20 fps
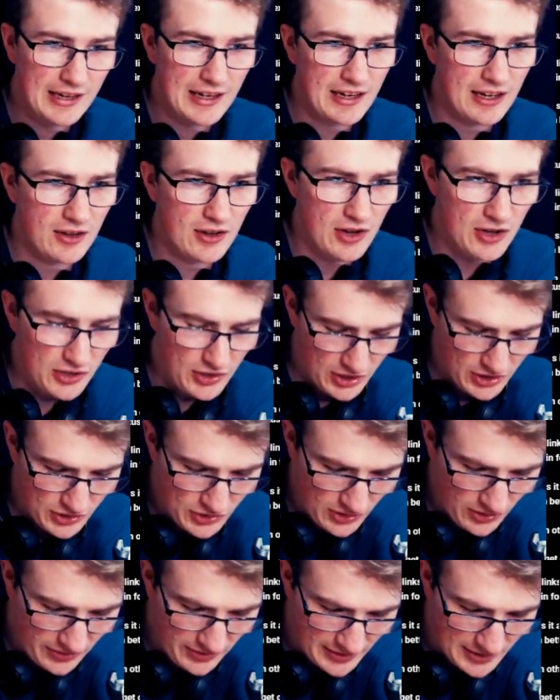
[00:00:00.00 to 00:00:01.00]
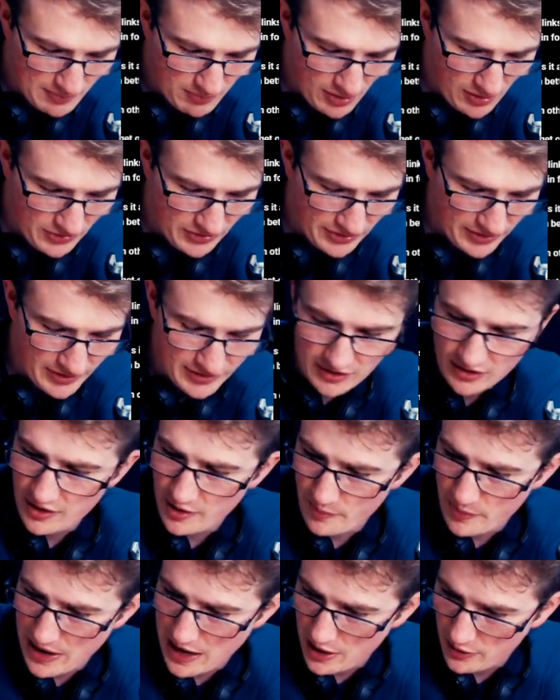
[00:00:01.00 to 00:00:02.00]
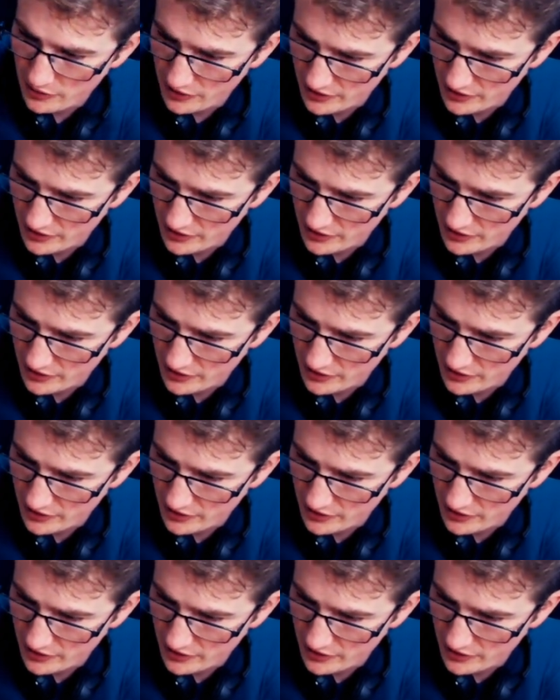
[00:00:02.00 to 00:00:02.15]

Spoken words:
of like a controlled explosion. There's a lot of power